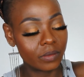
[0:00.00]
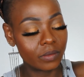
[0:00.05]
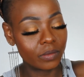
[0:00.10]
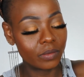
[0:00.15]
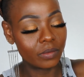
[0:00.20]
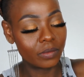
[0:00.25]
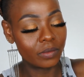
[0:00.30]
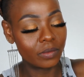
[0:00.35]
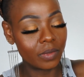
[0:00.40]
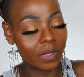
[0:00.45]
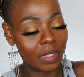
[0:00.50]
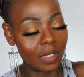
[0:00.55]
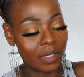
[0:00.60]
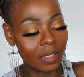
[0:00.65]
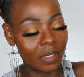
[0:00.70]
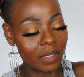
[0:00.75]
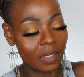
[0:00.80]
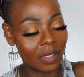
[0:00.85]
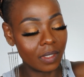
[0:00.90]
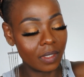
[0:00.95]
Ooh la
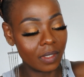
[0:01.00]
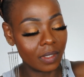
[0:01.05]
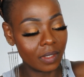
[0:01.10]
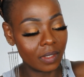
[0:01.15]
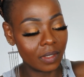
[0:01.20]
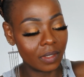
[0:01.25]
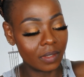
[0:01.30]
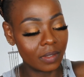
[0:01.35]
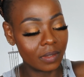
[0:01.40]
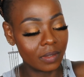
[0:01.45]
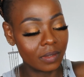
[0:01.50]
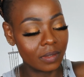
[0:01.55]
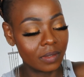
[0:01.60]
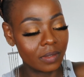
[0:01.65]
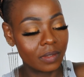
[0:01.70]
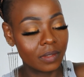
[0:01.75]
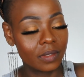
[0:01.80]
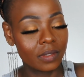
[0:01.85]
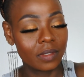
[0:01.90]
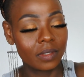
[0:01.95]
la,
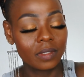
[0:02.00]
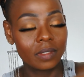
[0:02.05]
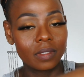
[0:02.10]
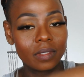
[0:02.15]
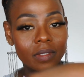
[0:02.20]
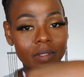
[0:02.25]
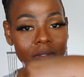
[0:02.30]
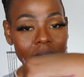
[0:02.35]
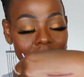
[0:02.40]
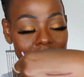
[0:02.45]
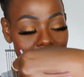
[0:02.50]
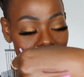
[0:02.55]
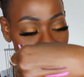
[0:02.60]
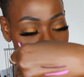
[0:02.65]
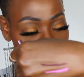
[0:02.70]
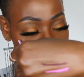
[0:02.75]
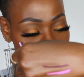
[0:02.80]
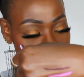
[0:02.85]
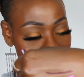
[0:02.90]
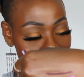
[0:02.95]
look at
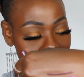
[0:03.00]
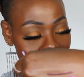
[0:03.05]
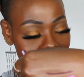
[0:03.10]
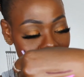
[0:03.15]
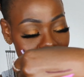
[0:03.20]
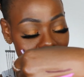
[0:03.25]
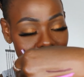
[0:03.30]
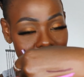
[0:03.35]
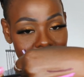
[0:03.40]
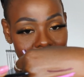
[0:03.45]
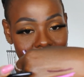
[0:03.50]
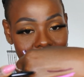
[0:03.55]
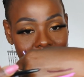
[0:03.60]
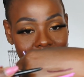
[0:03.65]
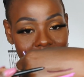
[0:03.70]
that, guys.